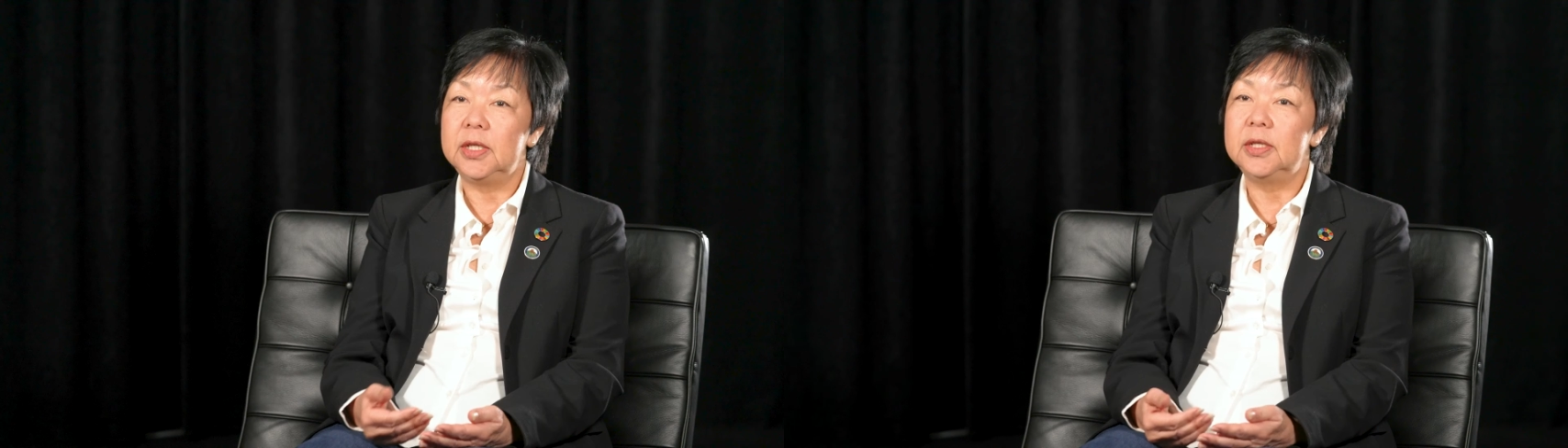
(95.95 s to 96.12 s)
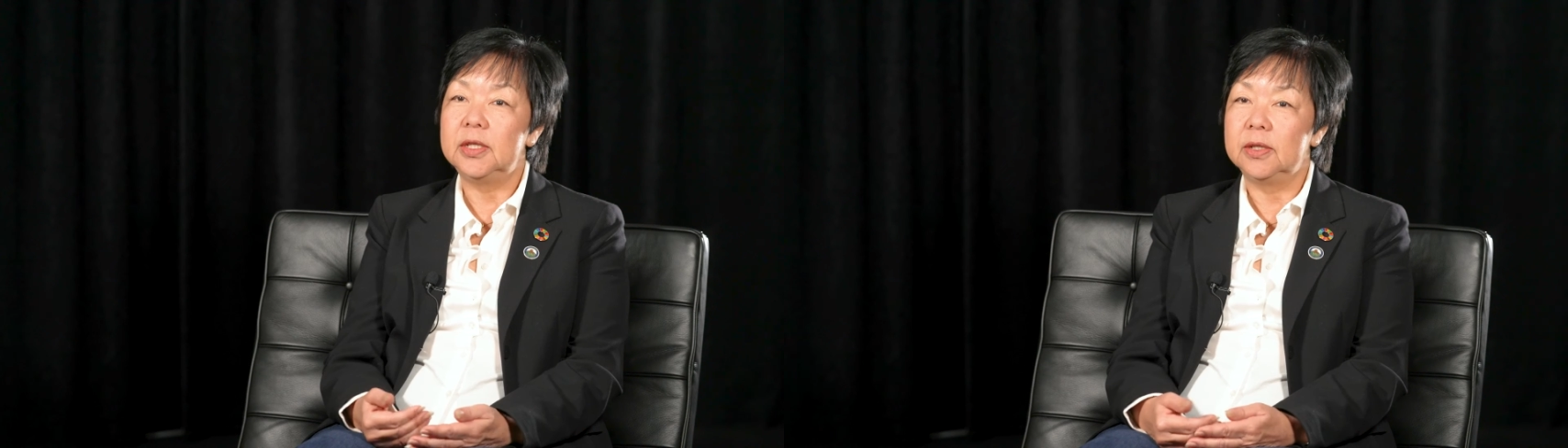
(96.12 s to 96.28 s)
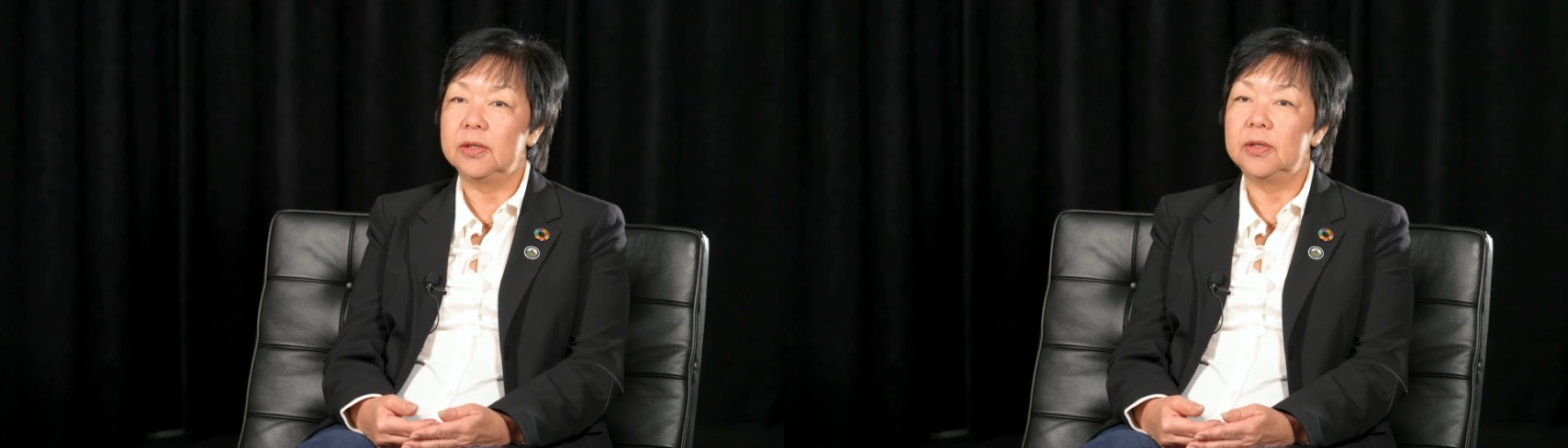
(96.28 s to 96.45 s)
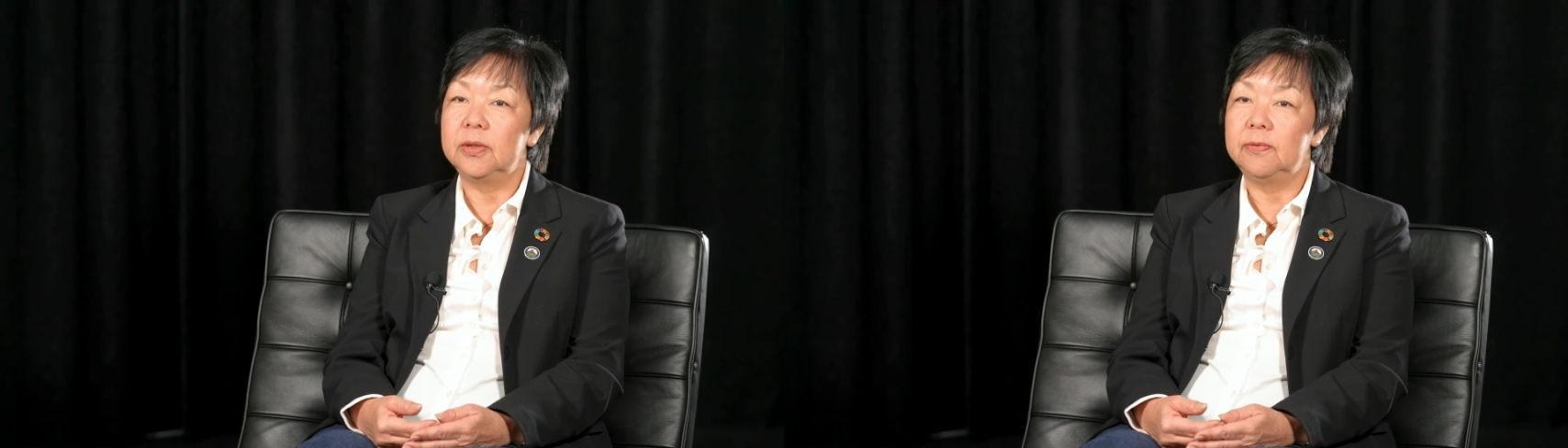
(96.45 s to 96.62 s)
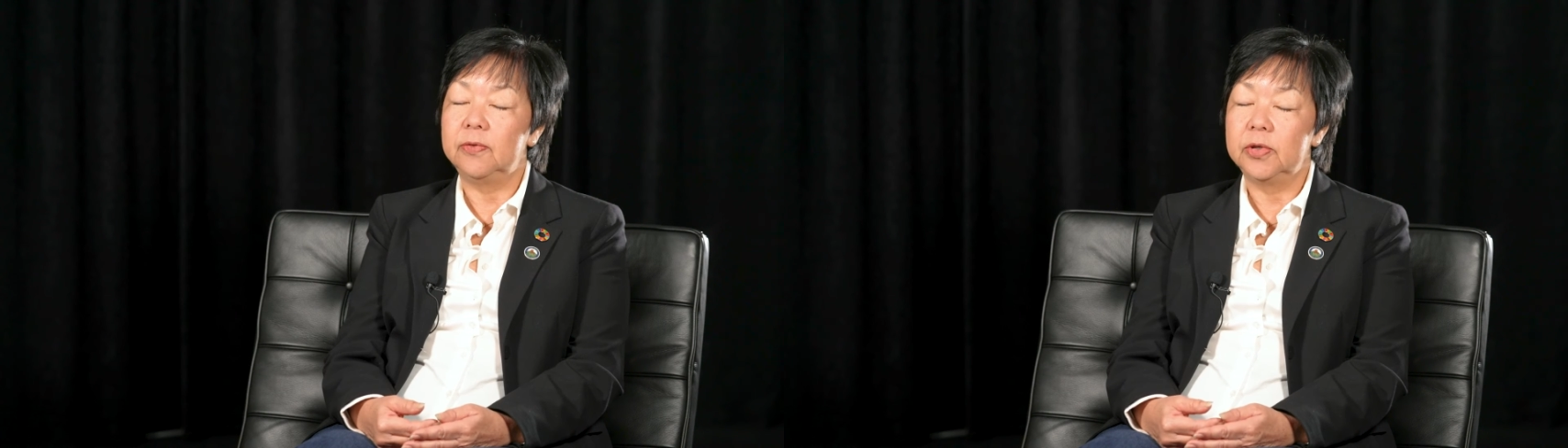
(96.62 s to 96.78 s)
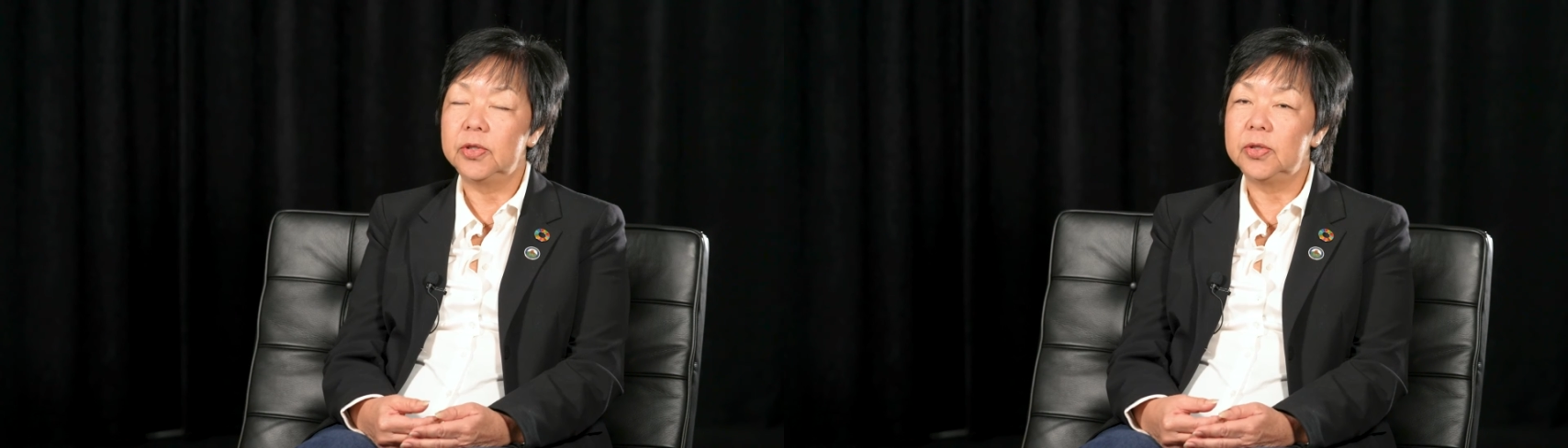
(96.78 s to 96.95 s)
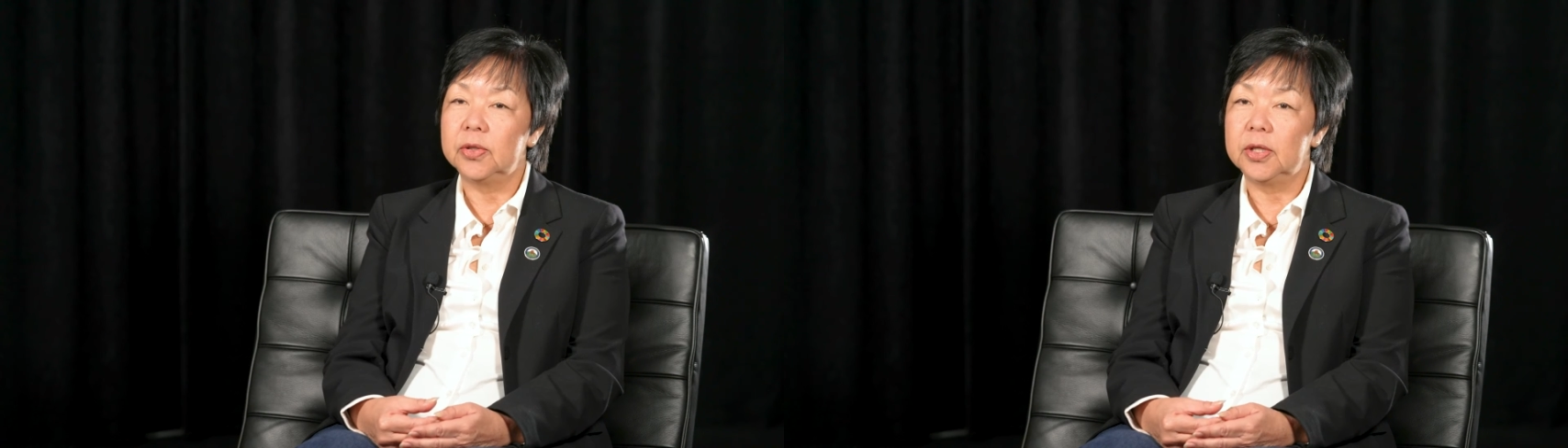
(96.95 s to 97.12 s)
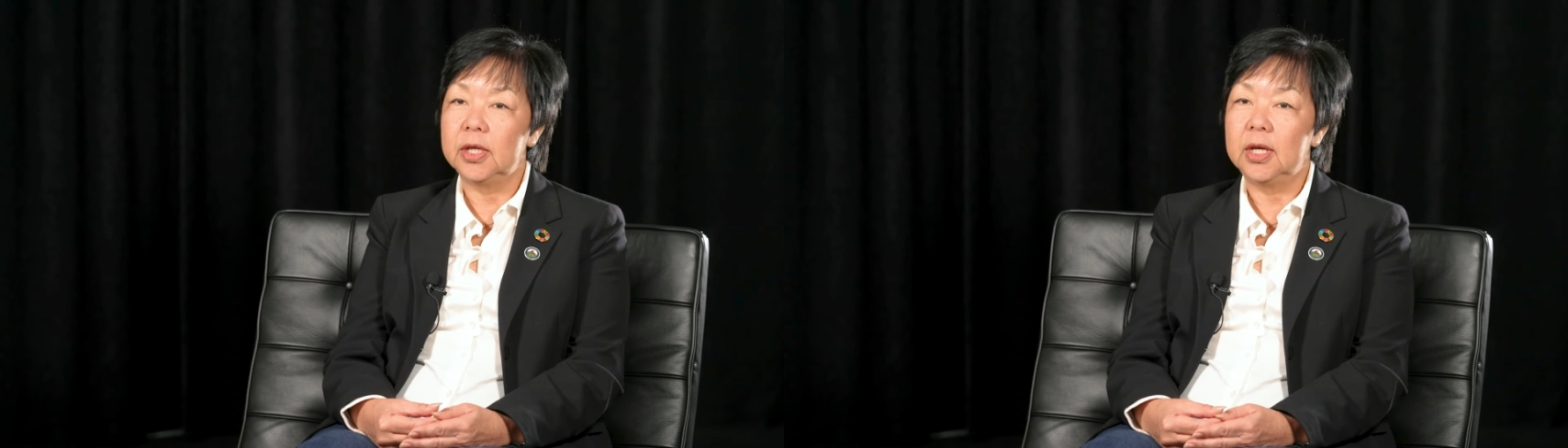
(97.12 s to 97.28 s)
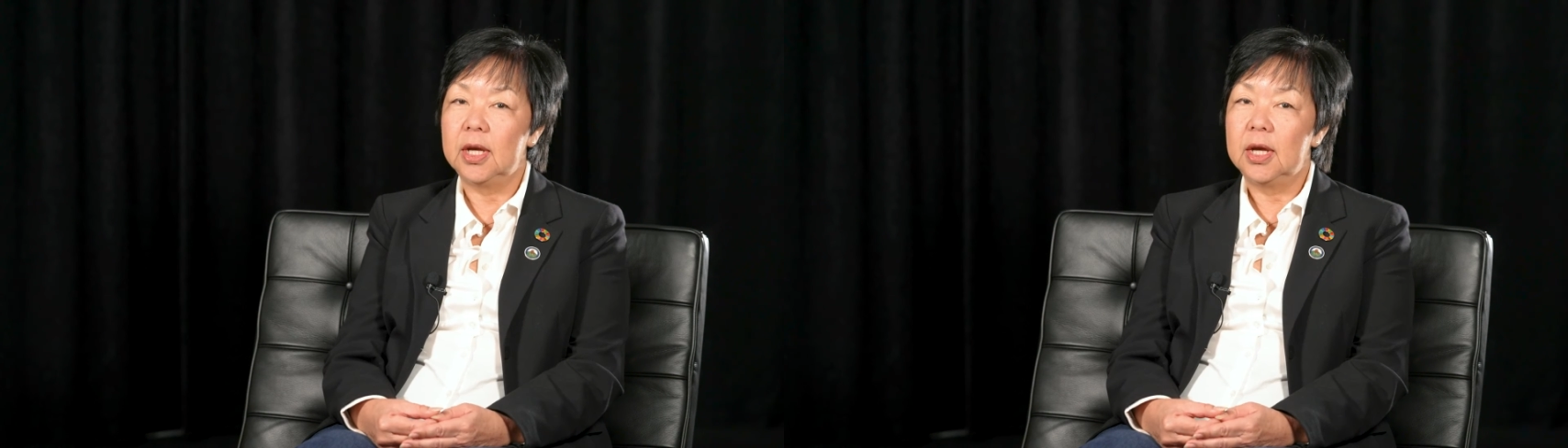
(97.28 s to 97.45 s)
easier
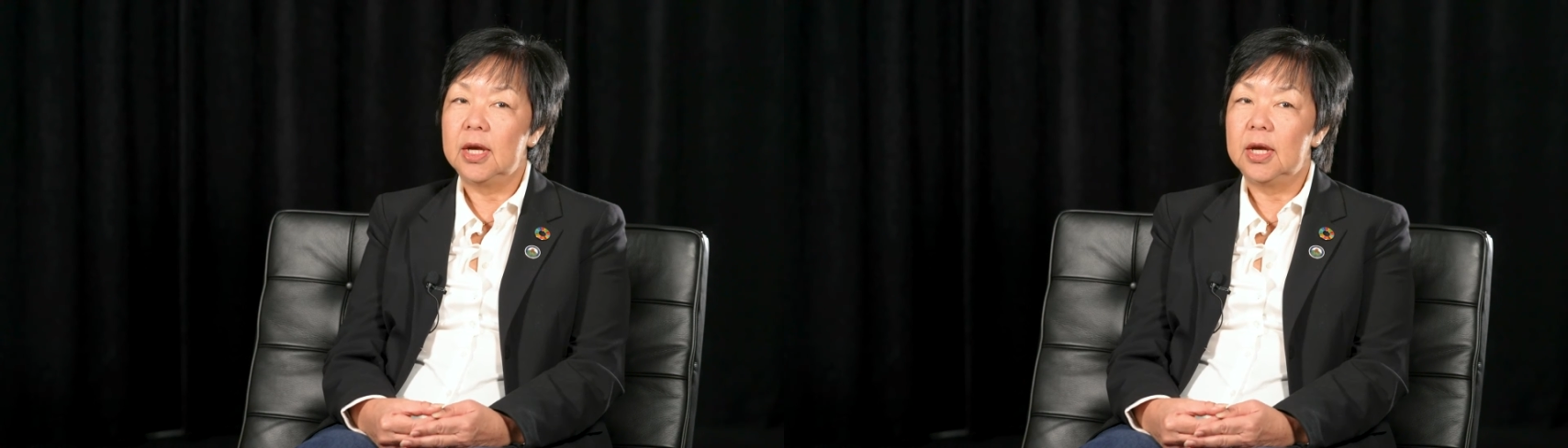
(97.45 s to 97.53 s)
virtually,